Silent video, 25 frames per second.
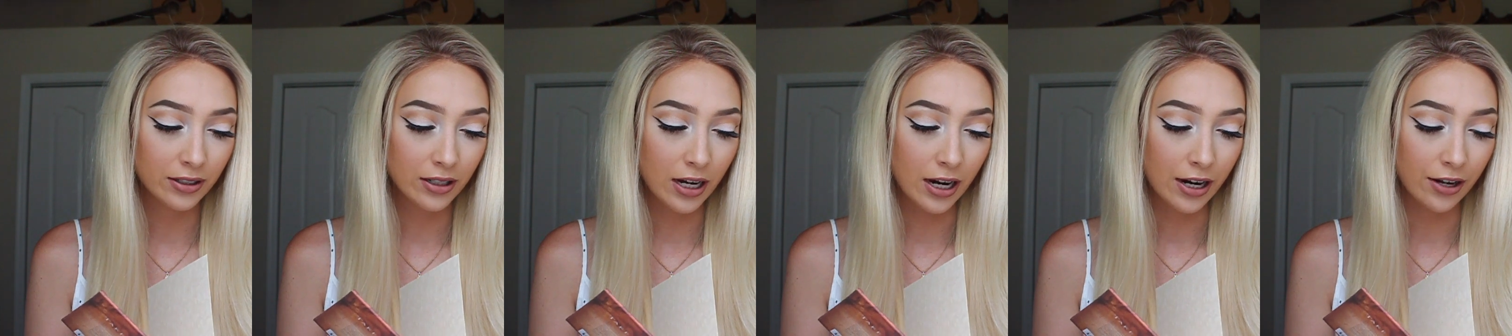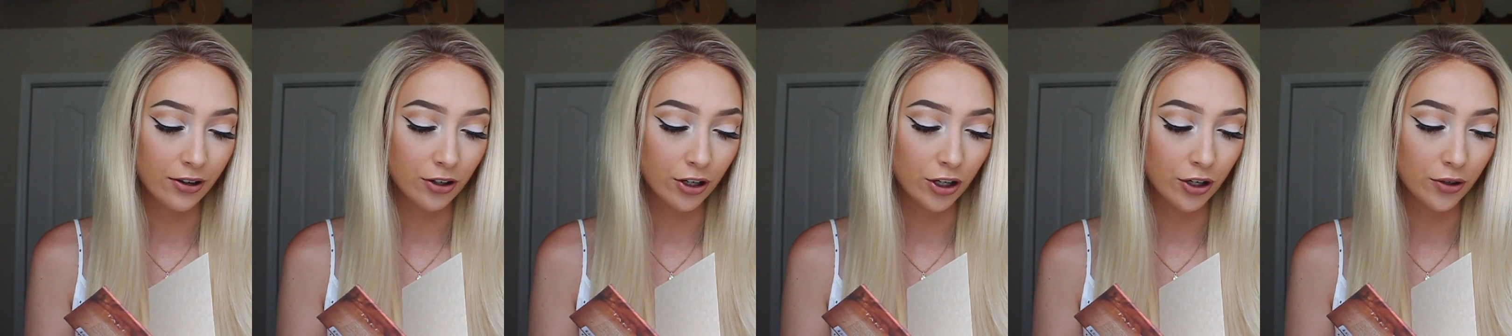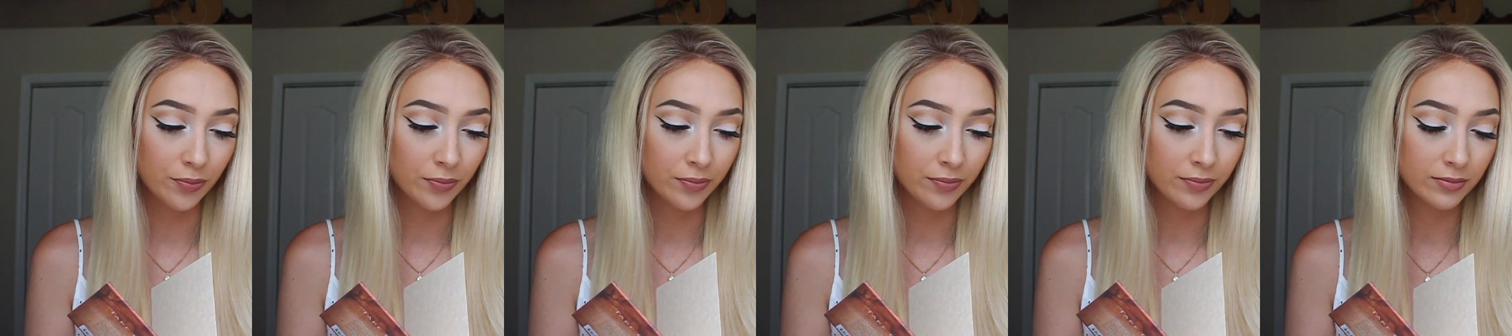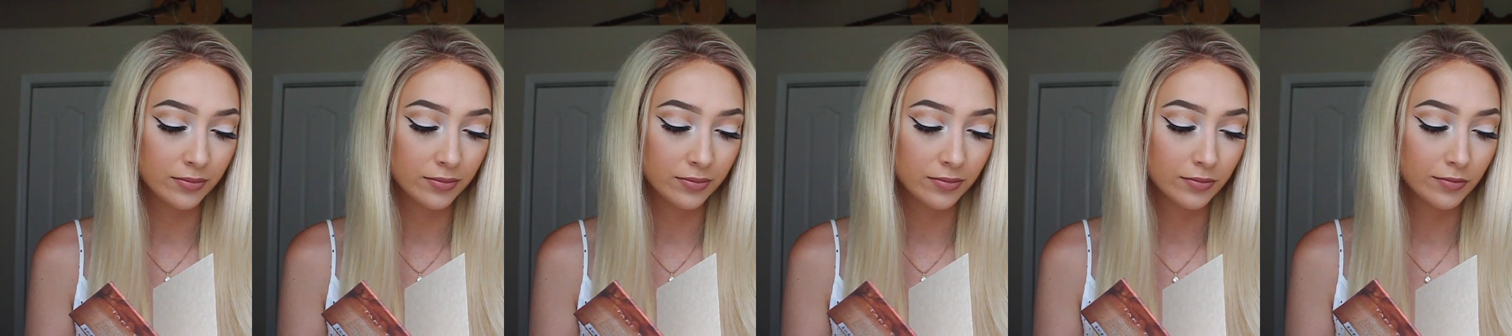I don't know.
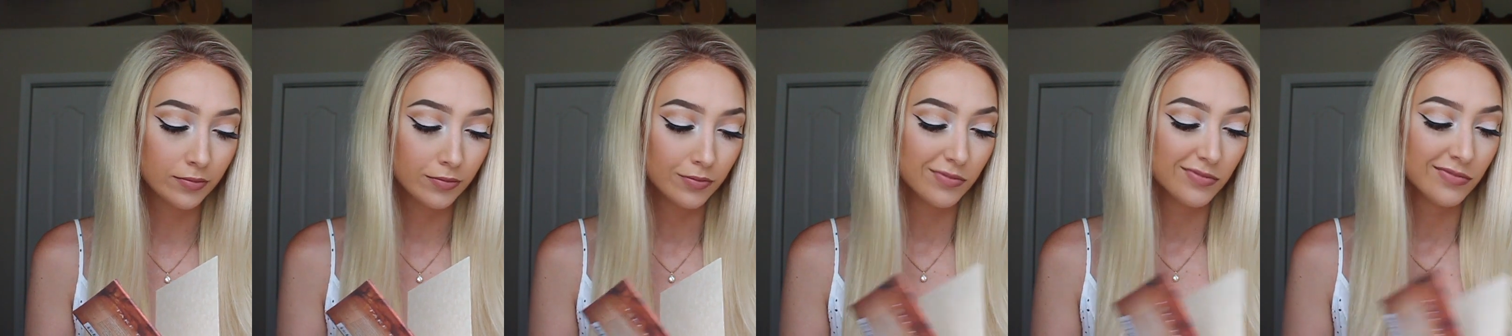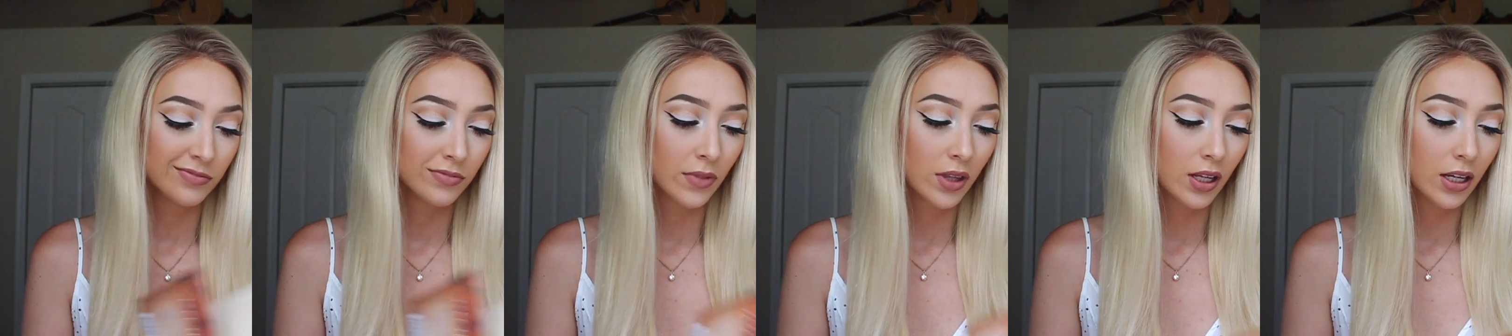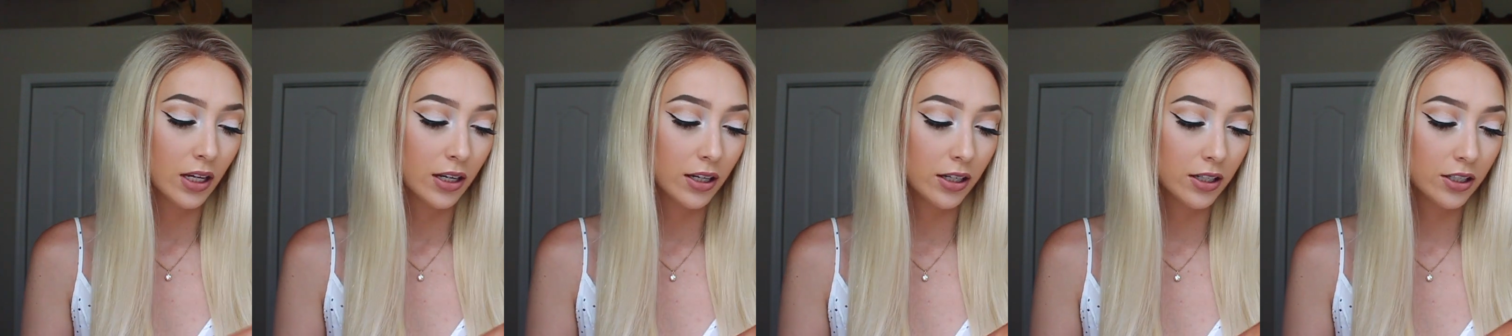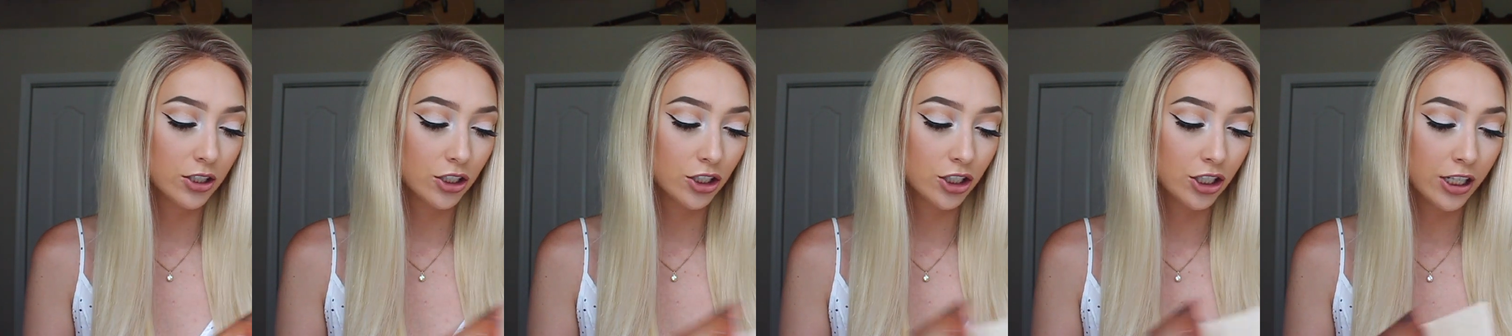
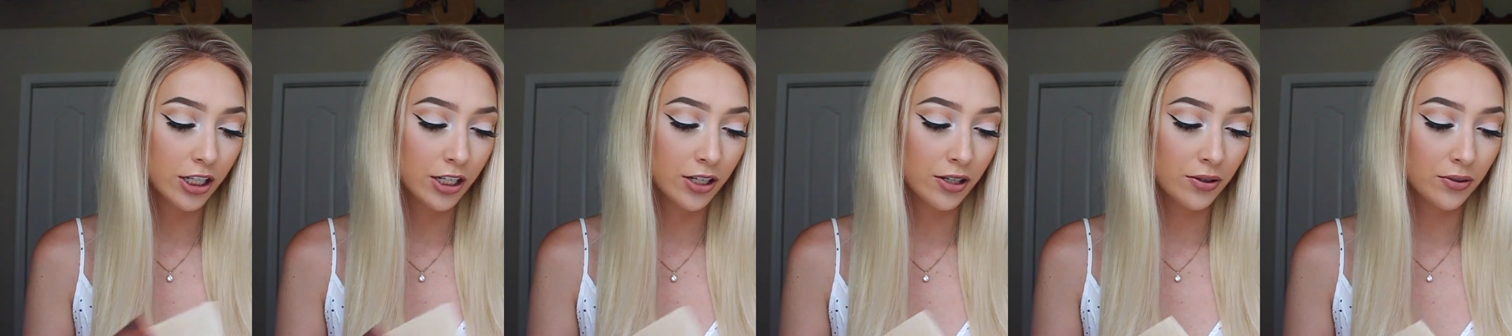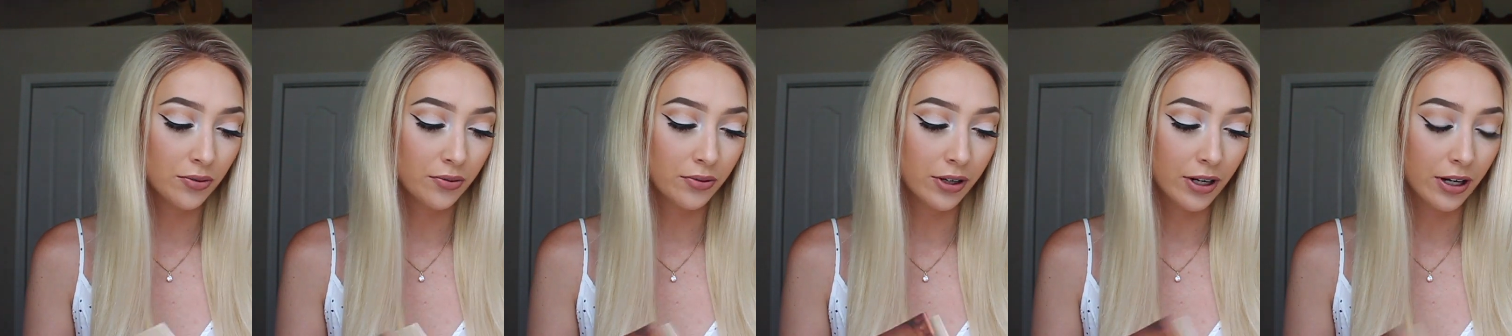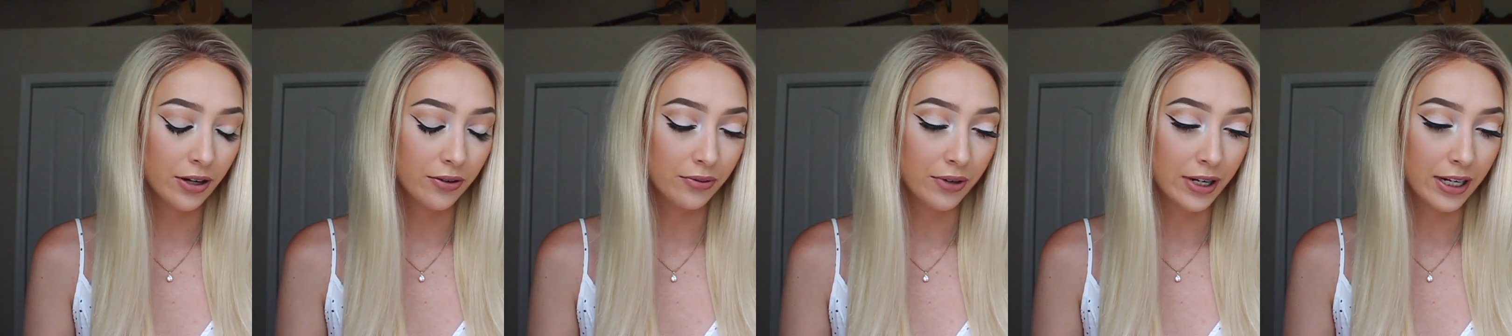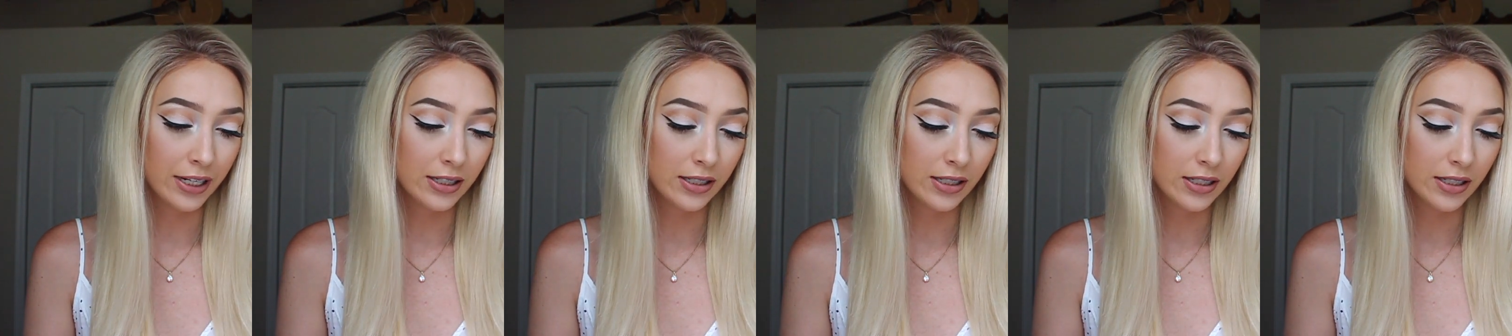She
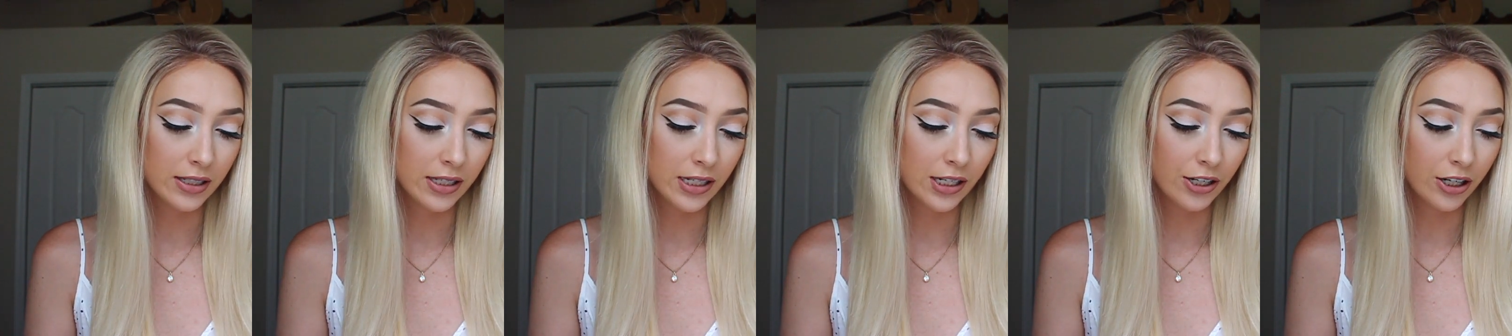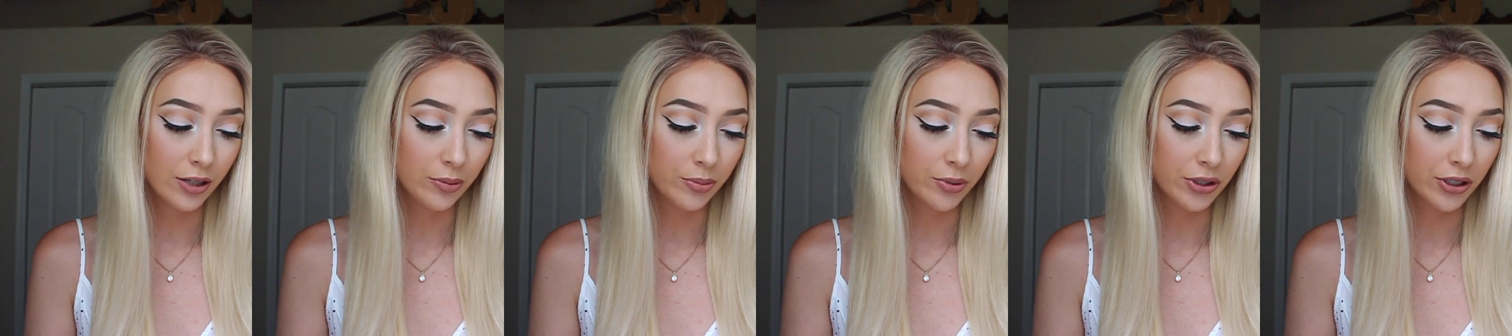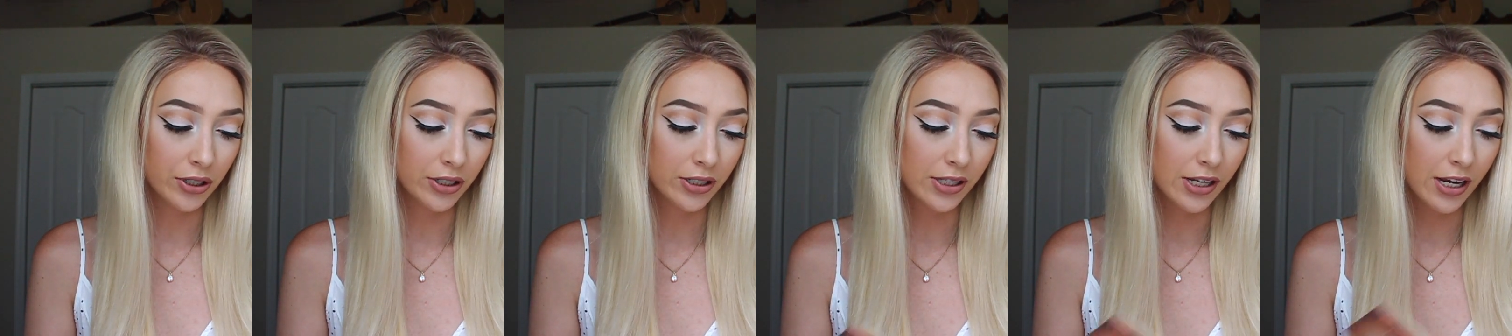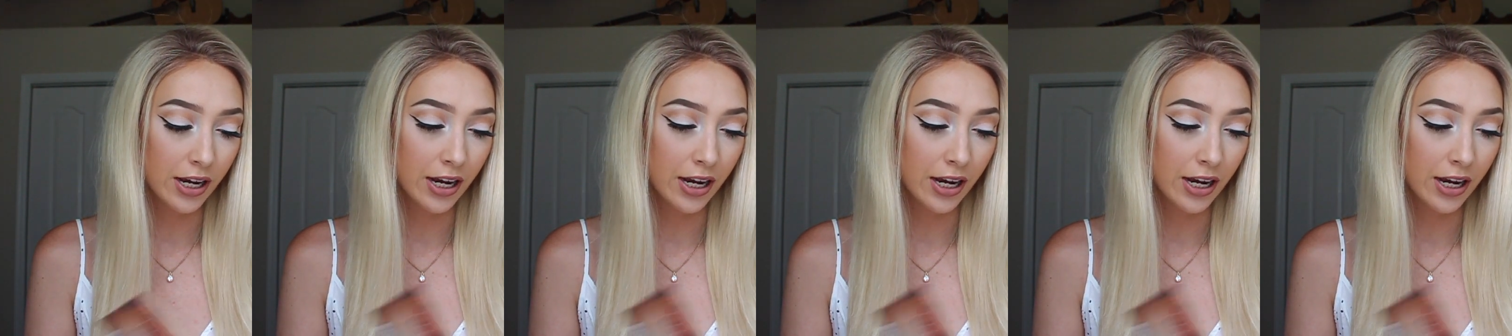writes The Secret books,